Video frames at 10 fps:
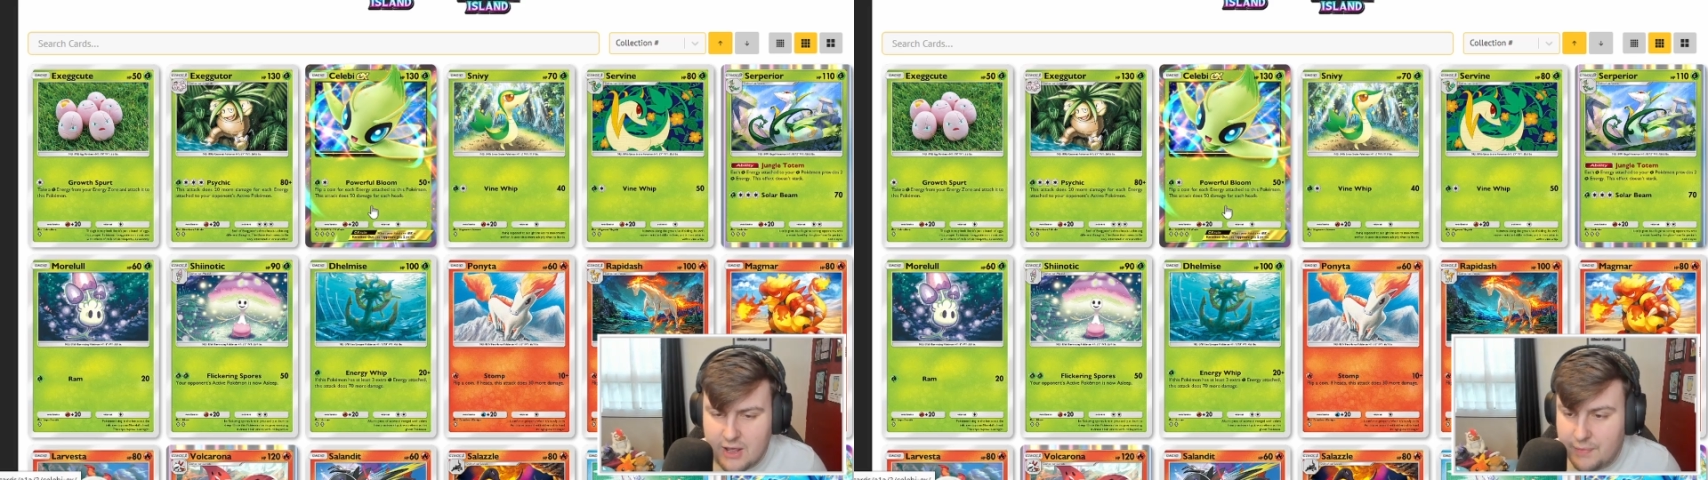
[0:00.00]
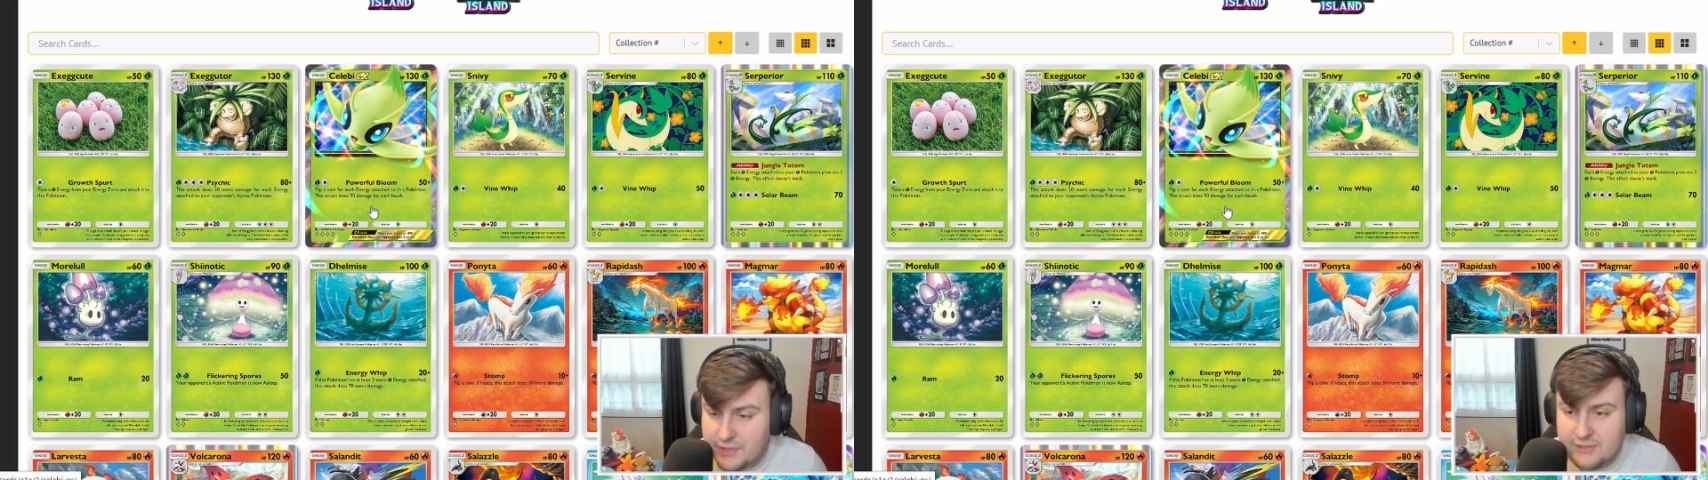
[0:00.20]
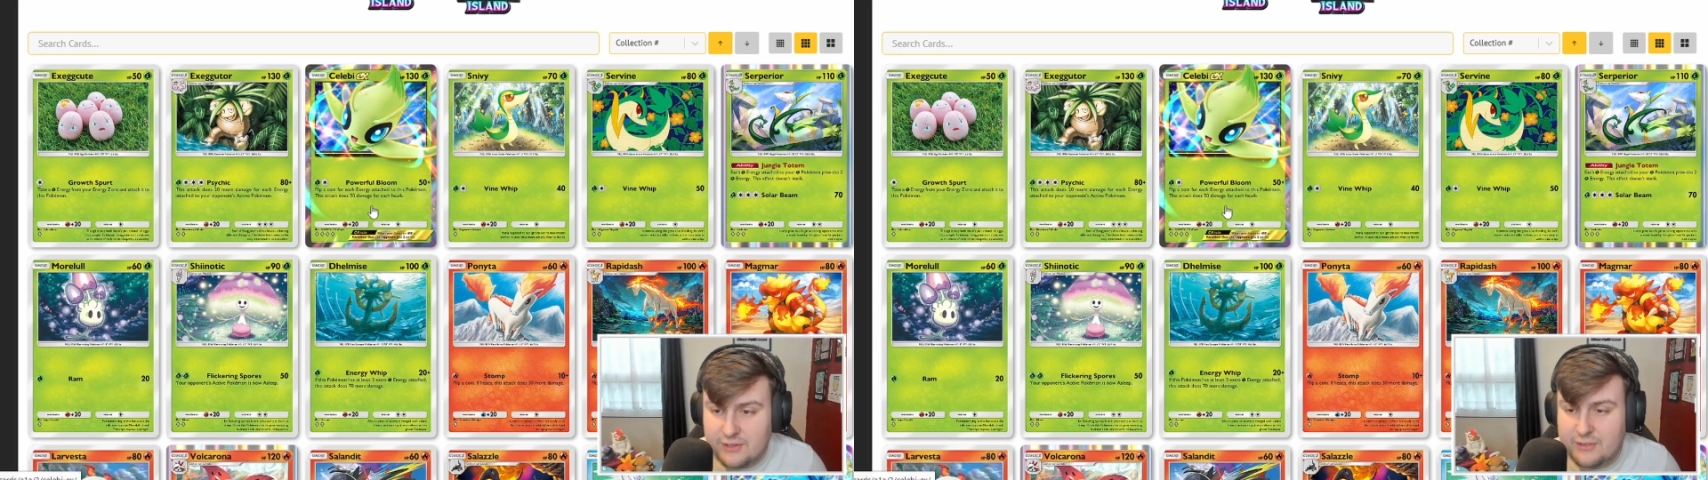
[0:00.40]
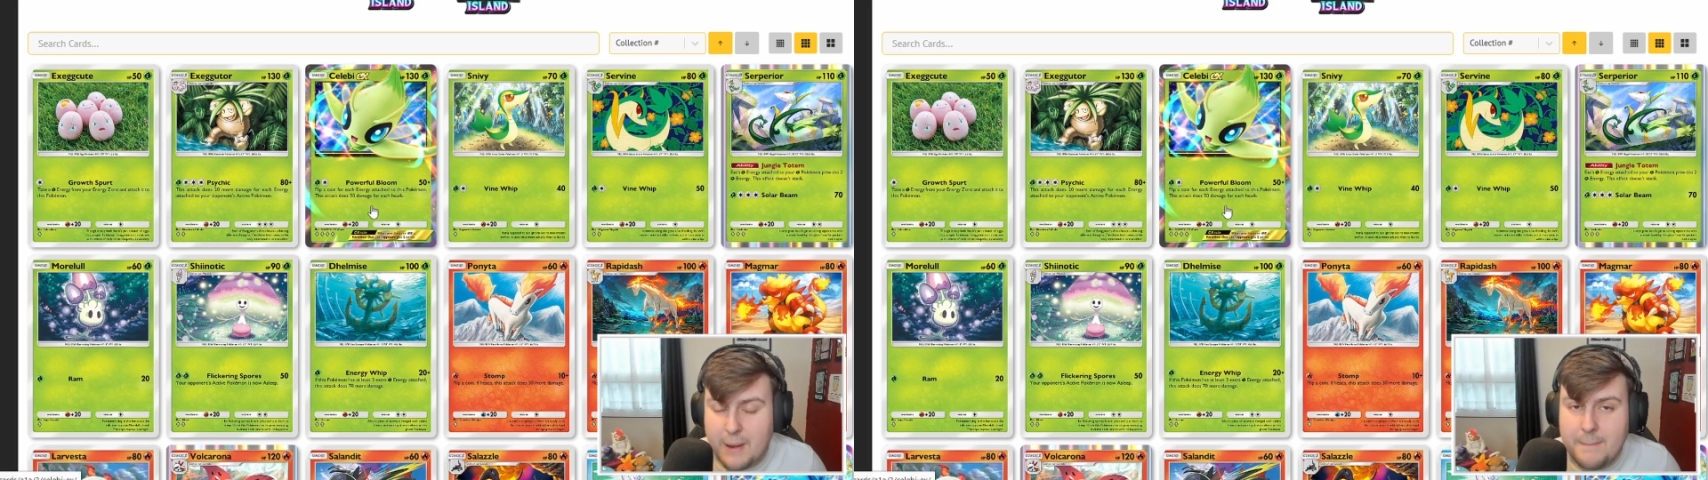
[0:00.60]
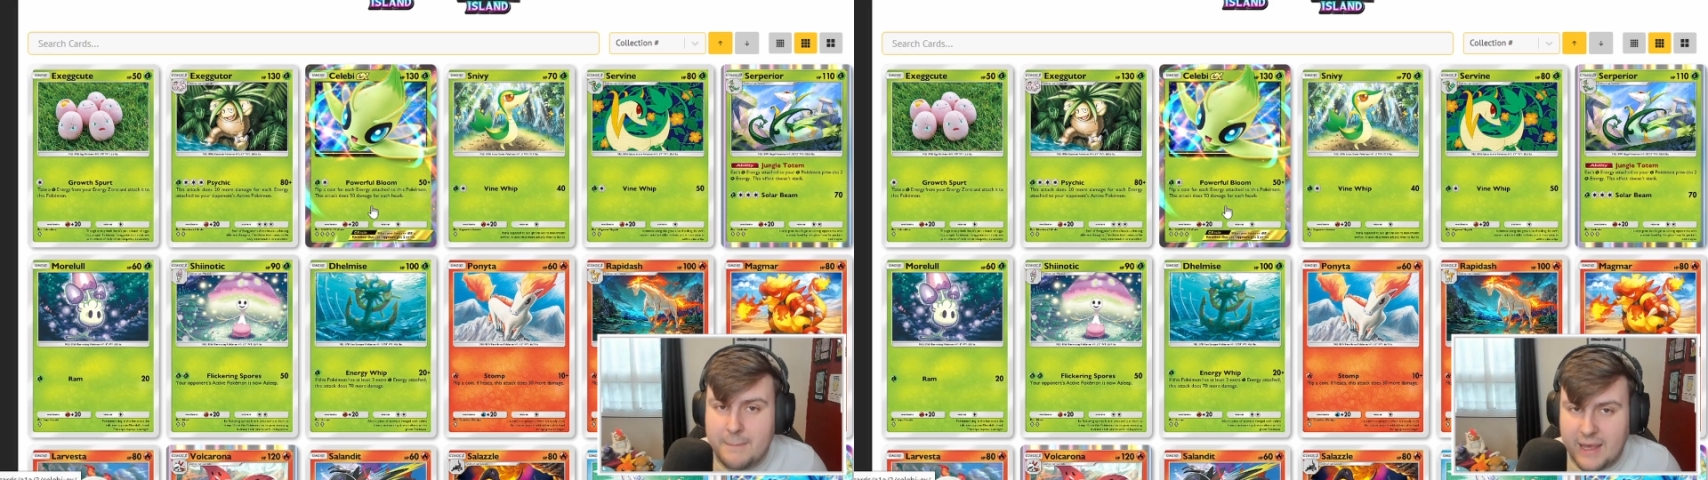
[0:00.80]
This is
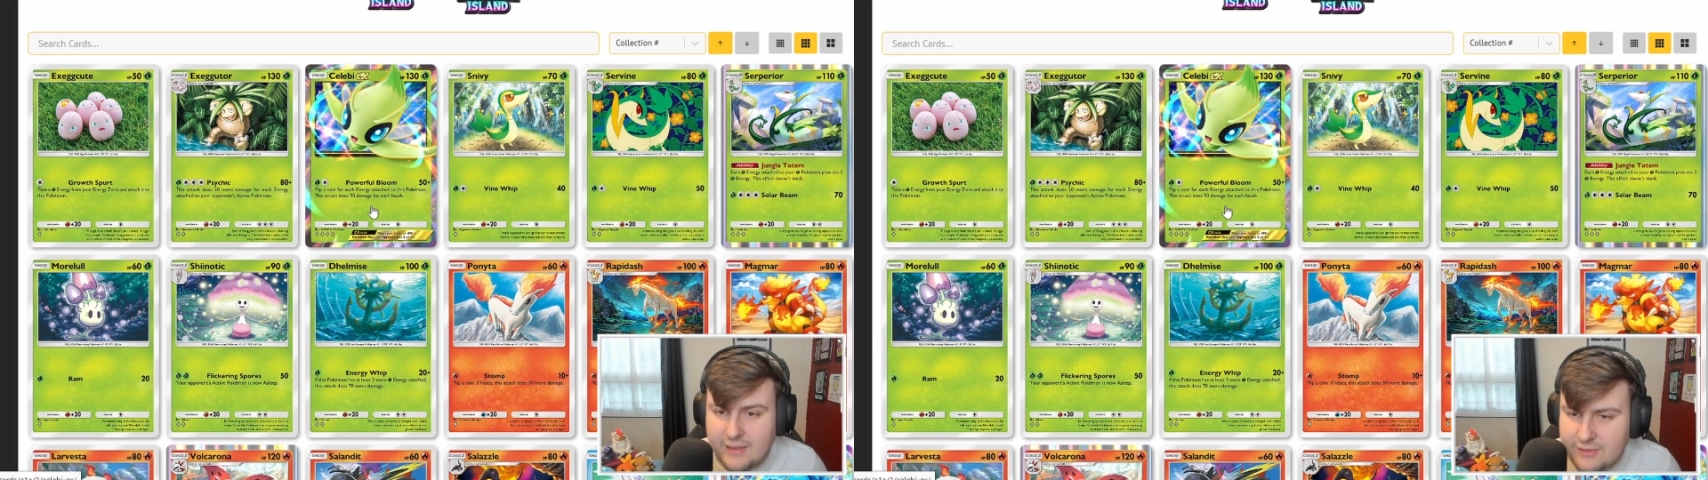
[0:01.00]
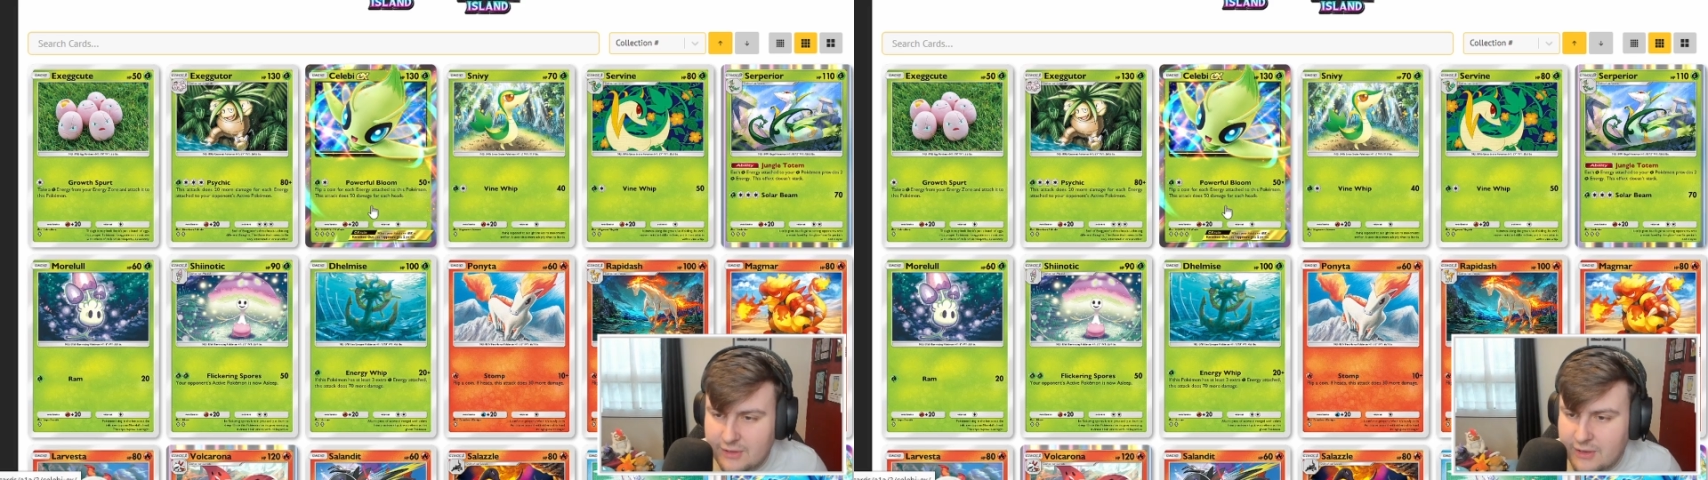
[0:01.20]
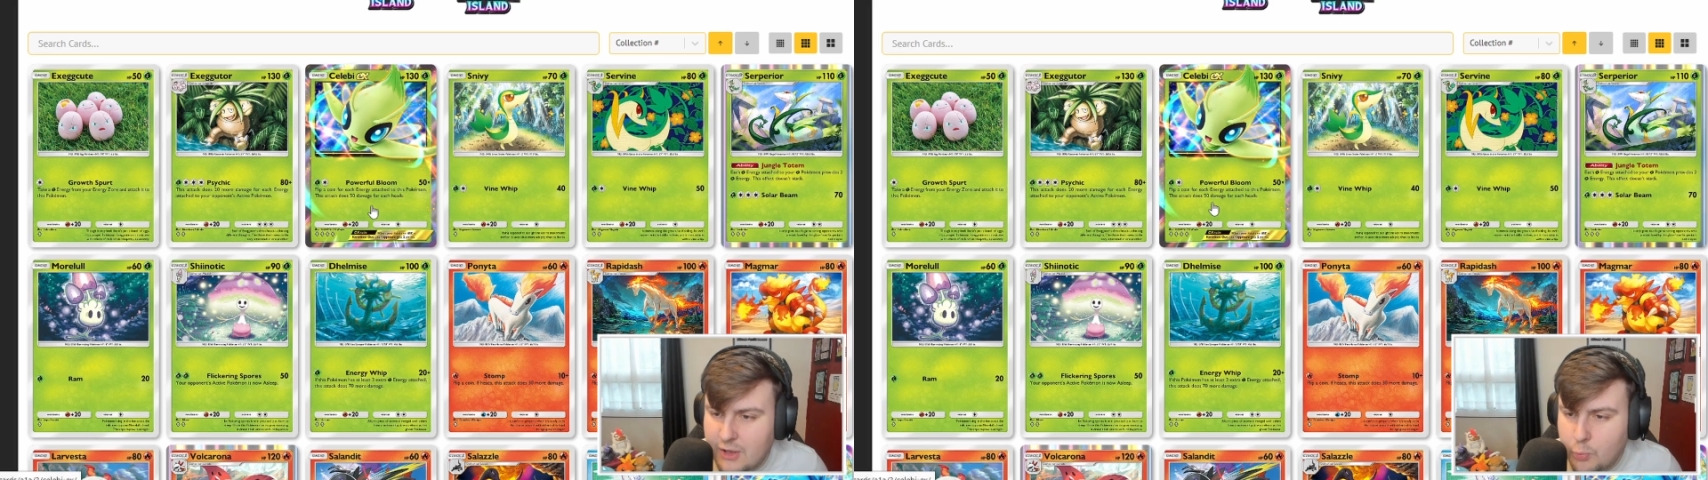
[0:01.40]
amazing